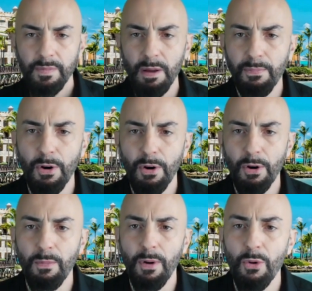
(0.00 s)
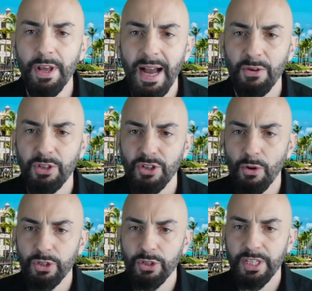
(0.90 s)
promoting how they're the most
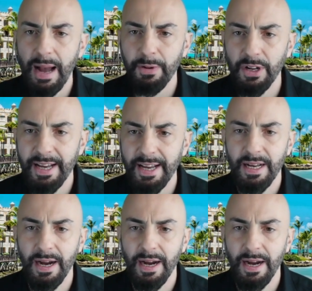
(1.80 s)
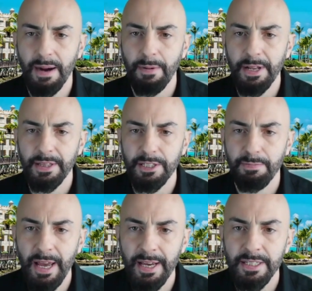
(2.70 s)
capitalized company in the
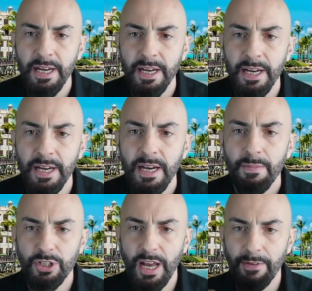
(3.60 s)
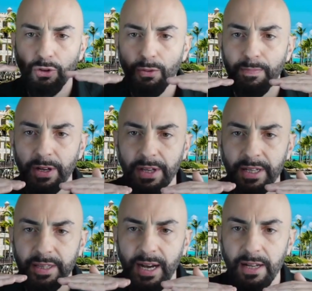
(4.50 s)
space because they have $2
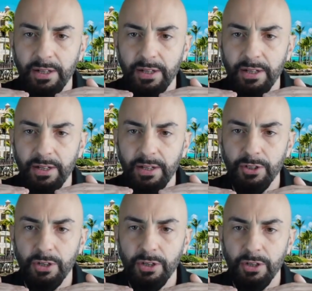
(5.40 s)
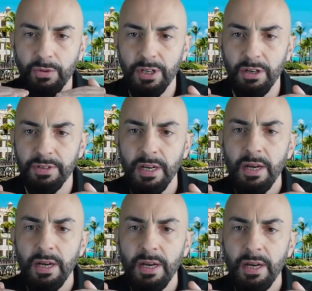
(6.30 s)
billion in reserves.
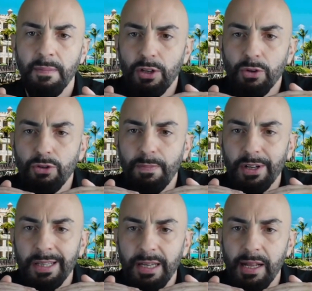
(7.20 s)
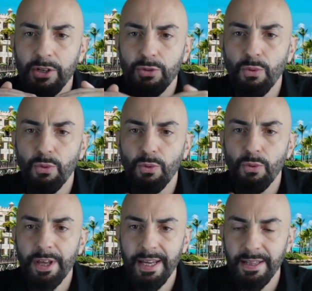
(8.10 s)
But those $2 billion were
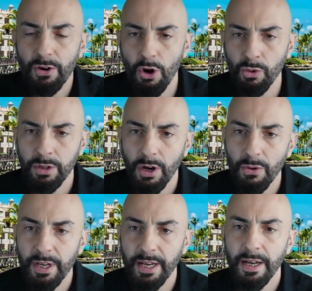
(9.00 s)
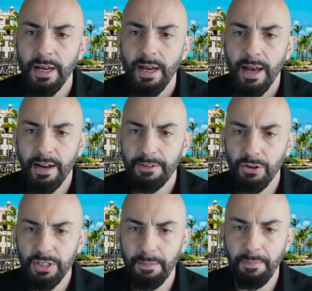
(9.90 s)
in their own token. And if
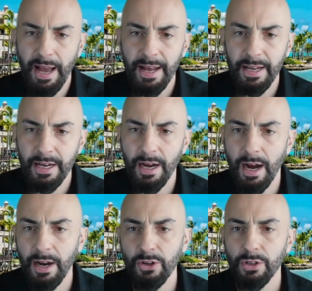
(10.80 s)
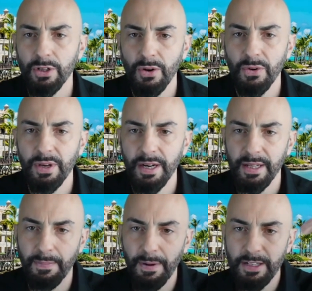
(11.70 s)
there is a panic on your token
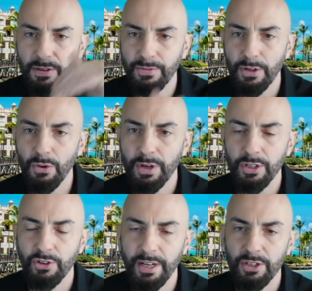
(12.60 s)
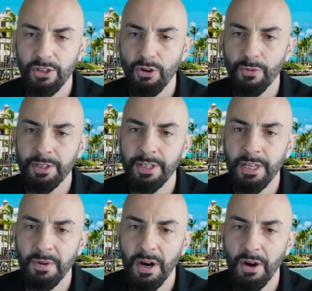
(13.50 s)
and the price of token trends towards
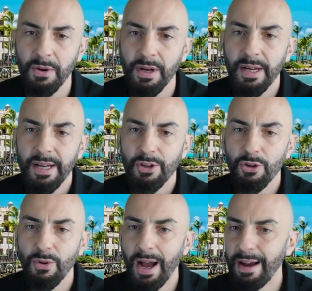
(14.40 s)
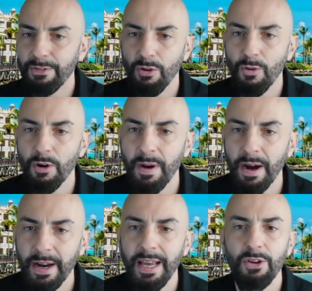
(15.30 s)
zero, you have no more
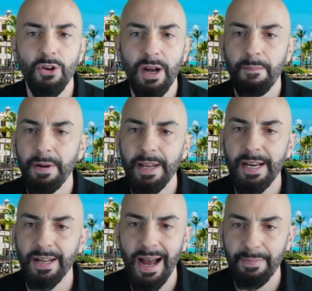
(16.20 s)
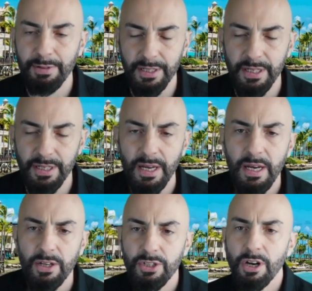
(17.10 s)
money and your company collapses.
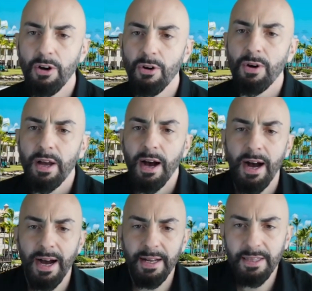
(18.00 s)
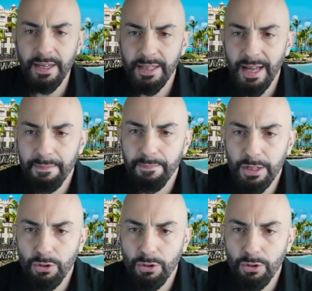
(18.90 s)
So I think that